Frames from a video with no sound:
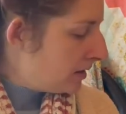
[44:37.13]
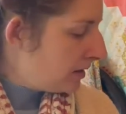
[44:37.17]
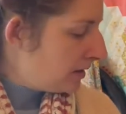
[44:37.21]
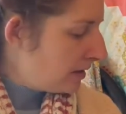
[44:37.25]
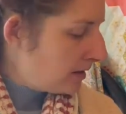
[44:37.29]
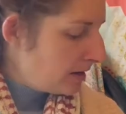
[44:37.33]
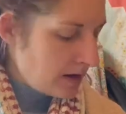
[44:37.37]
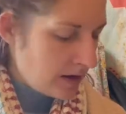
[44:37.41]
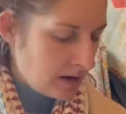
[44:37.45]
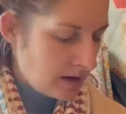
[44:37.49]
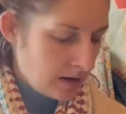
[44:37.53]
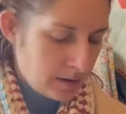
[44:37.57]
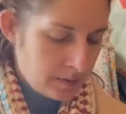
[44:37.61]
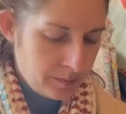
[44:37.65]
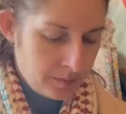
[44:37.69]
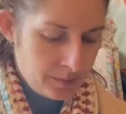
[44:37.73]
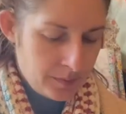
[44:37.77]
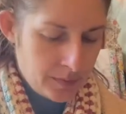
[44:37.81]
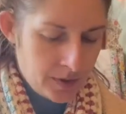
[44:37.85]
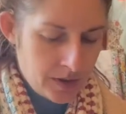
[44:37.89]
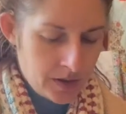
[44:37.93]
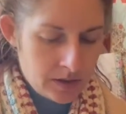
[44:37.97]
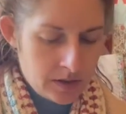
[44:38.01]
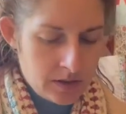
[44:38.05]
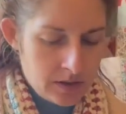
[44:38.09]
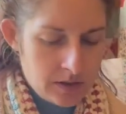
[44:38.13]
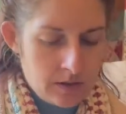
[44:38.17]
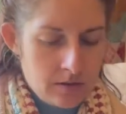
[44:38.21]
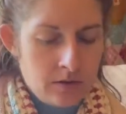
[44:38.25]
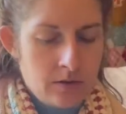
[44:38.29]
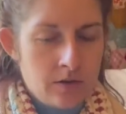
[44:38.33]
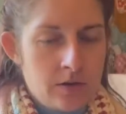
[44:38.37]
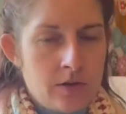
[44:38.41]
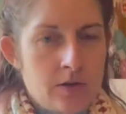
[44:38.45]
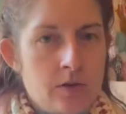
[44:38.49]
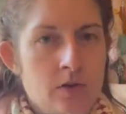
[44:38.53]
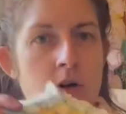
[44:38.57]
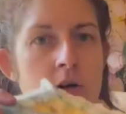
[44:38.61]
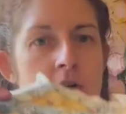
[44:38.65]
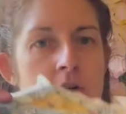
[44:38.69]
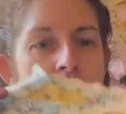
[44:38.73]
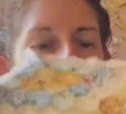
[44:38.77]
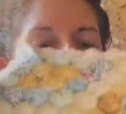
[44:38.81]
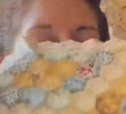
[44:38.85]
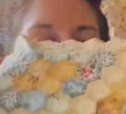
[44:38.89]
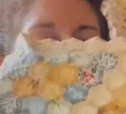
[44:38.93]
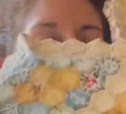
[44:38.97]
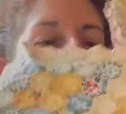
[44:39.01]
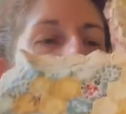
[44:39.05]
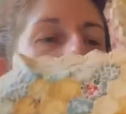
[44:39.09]
yeah, but I thought I'd
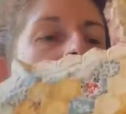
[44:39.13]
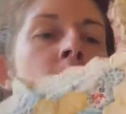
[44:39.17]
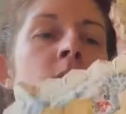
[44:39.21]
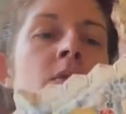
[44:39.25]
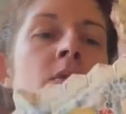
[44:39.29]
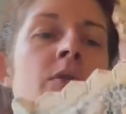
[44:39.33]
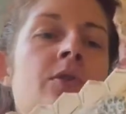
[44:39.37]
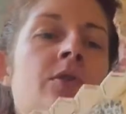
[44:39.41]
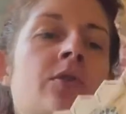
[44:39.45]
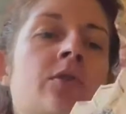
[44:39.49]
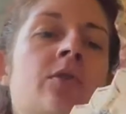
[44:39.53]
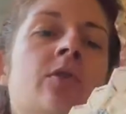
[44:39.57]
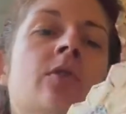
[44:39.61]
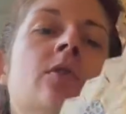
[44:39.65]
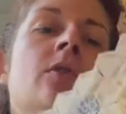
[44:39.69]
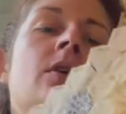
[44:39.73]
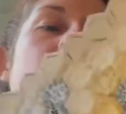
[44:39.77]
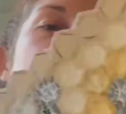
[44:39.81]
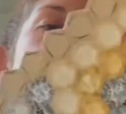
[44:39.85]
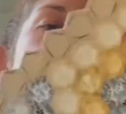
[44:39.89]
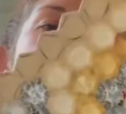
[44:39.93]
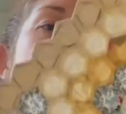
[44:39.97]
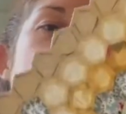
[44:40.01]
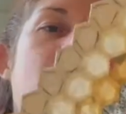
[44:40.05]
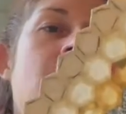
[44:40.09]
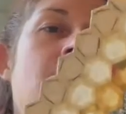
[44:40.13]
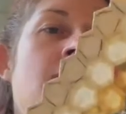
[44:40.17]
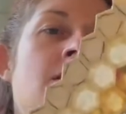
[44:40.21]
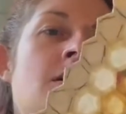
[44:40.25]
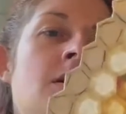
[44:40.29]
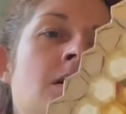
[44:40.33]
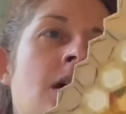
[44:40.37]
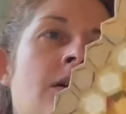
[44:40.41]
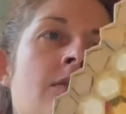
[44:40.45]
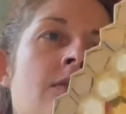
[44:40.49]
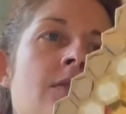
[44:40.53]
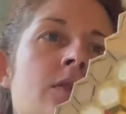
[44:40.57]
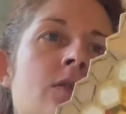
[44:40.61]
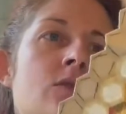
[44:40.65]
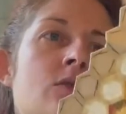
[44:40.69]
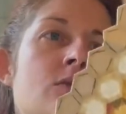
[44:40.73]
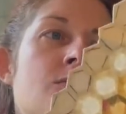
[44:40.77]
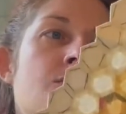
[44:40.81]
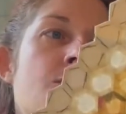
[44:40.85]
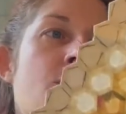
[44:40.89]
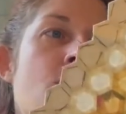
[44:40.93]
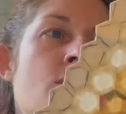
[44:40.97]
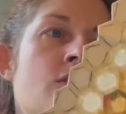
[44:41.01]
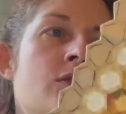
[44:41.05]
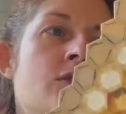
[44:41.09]
share that with you, and I'm going to have a little
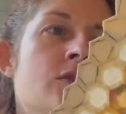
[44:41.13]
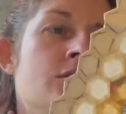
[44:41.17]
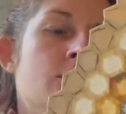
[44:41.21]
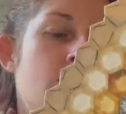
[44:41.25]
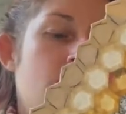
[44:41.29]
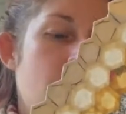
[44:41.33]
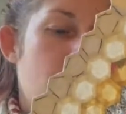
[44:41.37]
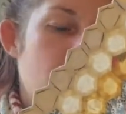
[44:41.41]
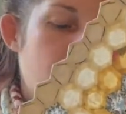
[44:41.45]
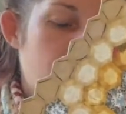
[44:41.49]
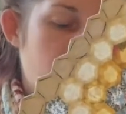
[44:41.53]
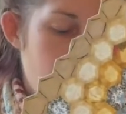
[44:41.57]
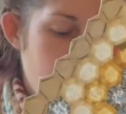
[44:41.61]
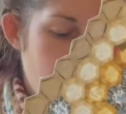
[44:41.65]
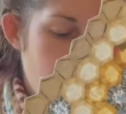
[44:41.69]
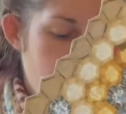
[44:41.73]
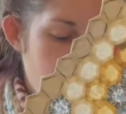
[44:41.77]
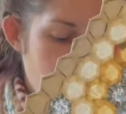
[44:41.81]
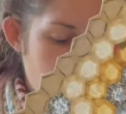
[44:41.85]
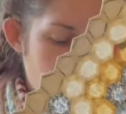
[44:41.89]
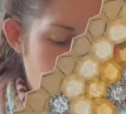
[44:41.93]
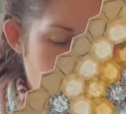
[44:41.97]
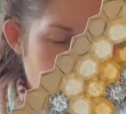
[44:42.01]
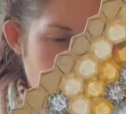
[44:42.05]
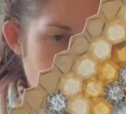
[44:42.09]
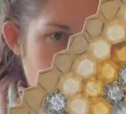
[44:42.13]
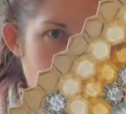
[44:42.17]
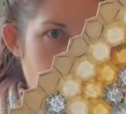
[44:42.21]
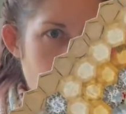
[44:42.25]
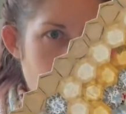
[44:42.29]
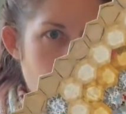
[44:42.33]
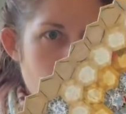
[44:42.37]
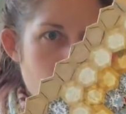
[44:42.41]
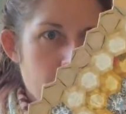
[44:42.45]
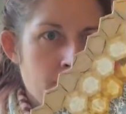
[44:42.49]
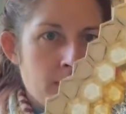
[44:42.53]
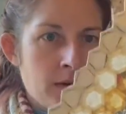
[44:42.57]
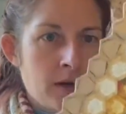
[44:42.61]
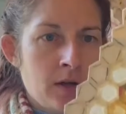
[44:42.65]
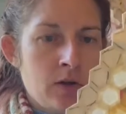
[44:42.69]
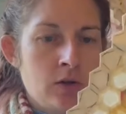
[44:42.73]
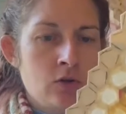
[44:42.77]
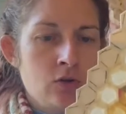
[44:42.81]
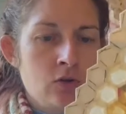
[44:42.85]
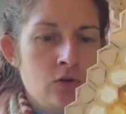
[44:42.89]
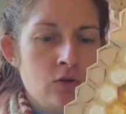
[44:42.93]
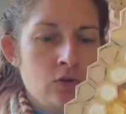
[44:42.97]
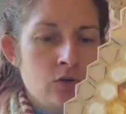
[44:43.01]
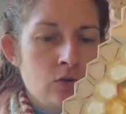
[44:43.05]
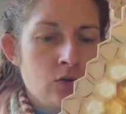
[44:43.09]
ponder and a think about what I'm going to
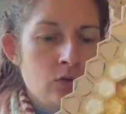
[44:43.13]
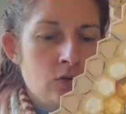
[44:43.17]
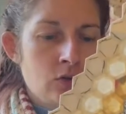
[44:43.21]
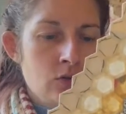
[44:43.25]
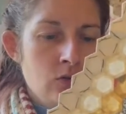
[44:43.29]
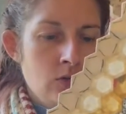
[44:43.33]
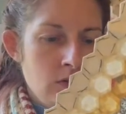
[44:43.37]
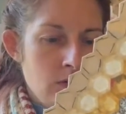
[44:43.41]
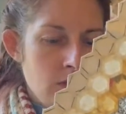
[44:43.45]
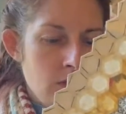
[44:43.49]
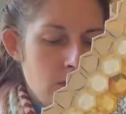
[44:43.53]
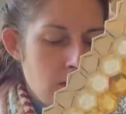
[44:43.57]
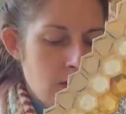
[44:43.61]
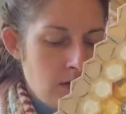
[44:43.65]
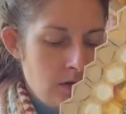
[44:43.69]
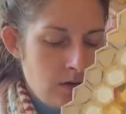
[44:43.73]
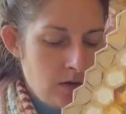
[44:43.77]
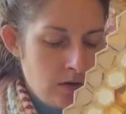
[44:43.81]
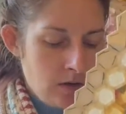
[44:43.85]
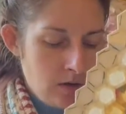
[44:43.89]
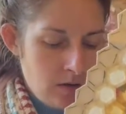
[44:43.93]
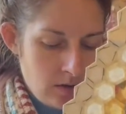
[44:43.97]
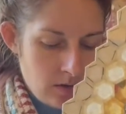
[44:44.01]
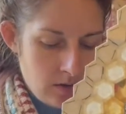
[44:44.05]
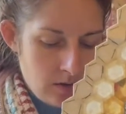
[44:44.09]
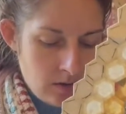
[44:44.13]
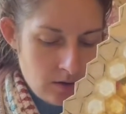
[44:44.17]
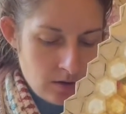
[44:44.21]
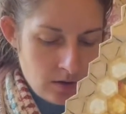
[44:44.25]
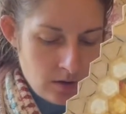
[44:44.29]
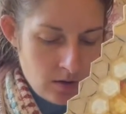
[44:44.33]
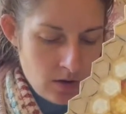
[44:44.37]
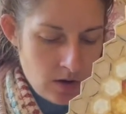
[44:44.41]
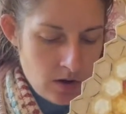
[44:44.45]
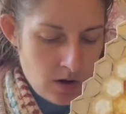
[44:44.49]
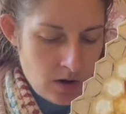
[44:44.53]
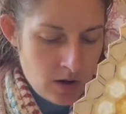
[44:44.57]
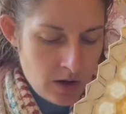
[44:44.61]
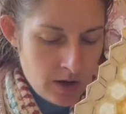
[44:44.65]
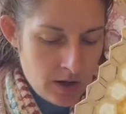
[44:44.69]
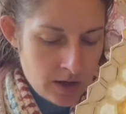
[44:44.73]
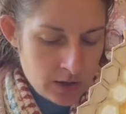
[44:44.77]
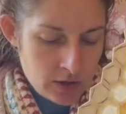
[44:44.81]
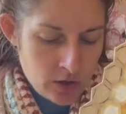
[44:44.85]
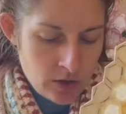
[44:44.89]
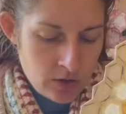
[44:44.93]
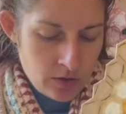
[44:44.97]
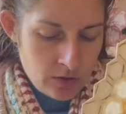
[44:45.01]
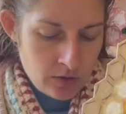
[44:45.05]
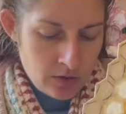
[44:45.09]
do. I
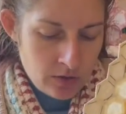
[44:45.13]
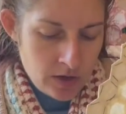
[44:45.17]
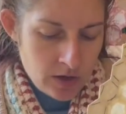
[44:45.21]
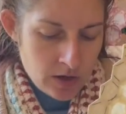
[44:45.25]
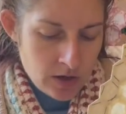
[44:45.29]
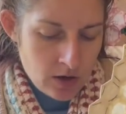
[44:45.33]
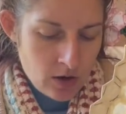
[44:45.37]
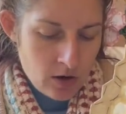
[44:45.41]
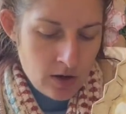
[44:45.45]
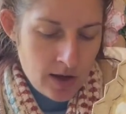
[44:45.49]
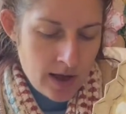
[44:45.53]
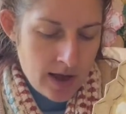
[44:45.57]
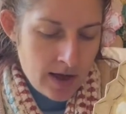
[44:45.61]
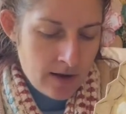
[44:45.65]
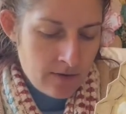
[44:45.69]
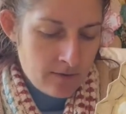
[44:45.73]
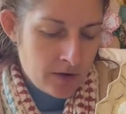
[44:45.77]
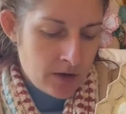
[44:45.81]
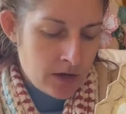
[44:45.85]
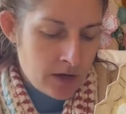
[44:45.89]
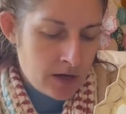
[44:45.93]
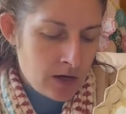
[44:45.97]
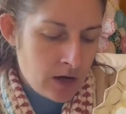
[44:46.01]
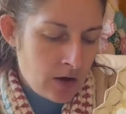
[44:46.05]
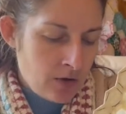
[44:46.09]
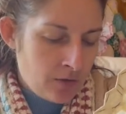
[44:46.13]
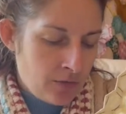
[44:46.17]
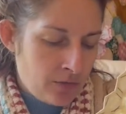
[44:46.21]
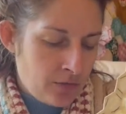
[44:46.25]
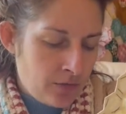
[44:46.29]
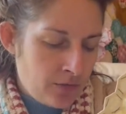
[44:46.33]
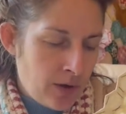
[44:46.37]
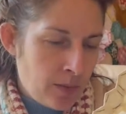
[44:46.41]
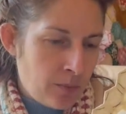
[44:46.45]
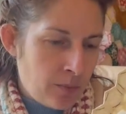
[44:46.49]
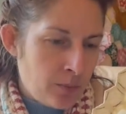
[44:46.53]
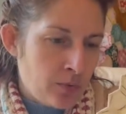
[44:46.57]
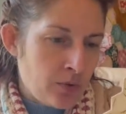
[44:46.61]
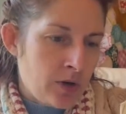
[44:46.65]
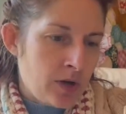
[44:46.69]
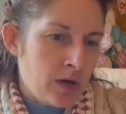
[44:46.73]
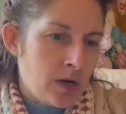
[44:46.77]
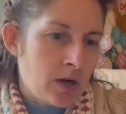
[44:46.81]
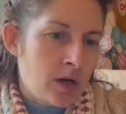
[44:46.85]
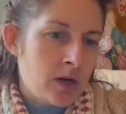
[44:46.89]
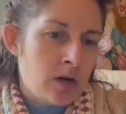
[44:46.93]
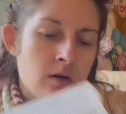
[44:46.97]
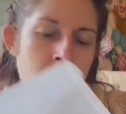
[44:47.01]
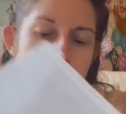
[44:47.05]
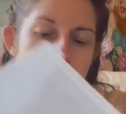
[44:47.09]
don't think I'll have enough
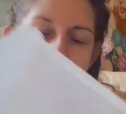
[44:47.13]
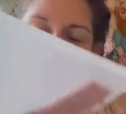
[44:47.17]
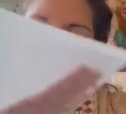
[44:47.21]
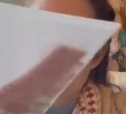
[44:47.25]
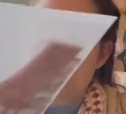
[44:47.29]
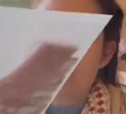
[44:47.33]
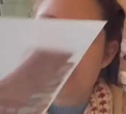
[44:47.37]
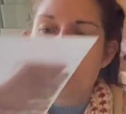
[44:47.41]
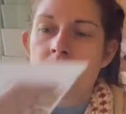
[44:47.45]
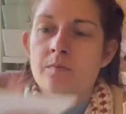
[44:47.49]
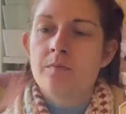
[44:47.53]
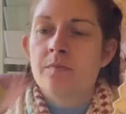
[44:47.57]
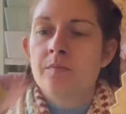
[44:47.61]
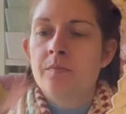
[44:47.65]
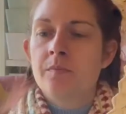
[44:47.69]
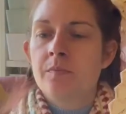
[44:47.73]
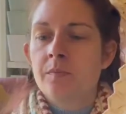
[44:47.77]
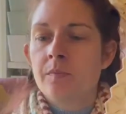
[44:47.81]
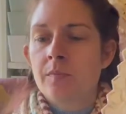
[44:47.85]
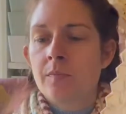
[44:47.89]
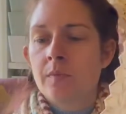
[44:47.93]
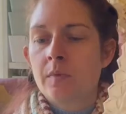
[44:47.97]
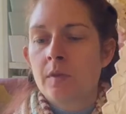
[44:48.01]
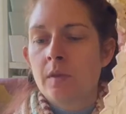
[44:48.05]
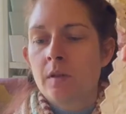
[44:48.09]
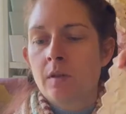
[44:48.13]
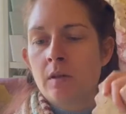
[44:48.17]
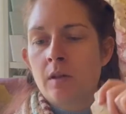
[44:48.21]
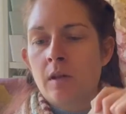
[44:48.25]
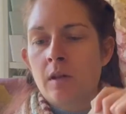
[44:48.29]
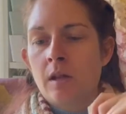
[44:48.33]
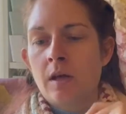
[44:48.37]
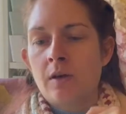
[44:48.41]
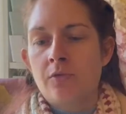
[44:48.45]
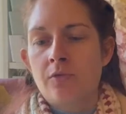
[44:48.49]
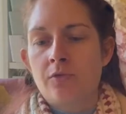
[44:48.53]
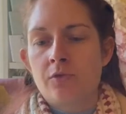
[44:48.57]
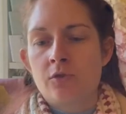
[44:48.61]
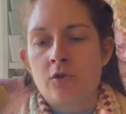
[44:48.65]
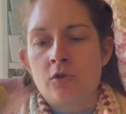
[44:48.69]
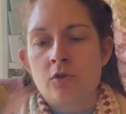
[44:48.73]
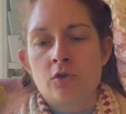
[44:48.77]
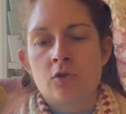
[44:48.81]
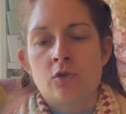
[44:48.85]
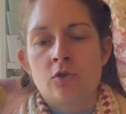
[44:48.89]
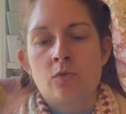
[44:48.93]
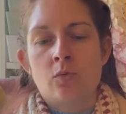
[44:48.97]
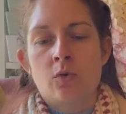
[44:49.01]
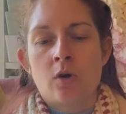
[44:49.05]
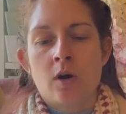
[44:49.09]
fabric left to
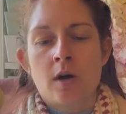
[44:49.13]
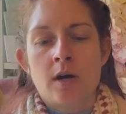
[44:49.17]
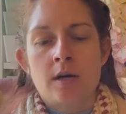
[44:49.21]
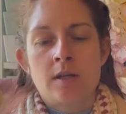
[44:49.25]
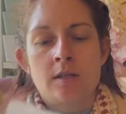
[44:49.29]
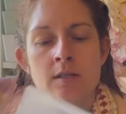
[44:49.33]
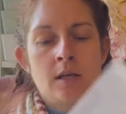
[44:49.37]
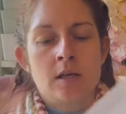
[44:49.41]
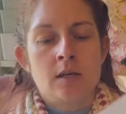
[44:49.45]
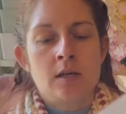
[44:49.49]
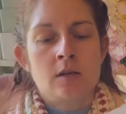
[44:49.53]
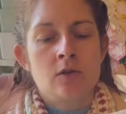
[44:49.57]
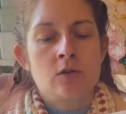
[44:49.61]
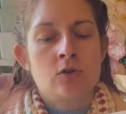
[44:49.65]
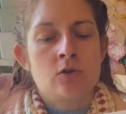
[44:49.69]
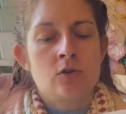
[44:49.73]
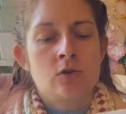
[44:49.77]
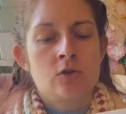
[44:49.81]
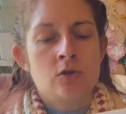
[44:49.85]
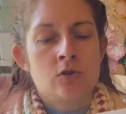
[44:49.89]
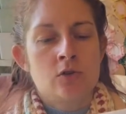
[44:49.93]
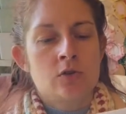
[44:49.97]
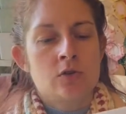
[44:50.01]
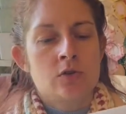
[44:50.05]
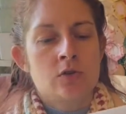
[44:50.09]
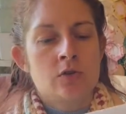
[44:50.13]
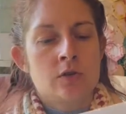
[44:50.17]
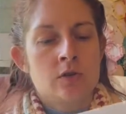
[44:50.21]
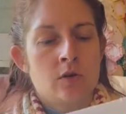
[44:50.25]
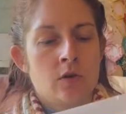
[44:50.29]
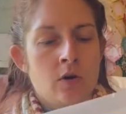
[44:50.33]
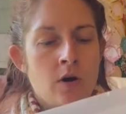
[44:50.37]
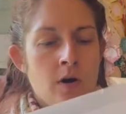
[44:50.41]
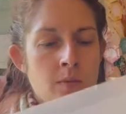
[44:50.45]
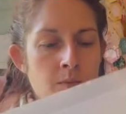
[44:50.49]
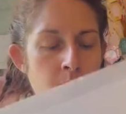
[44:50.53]
do what I intended to do, so I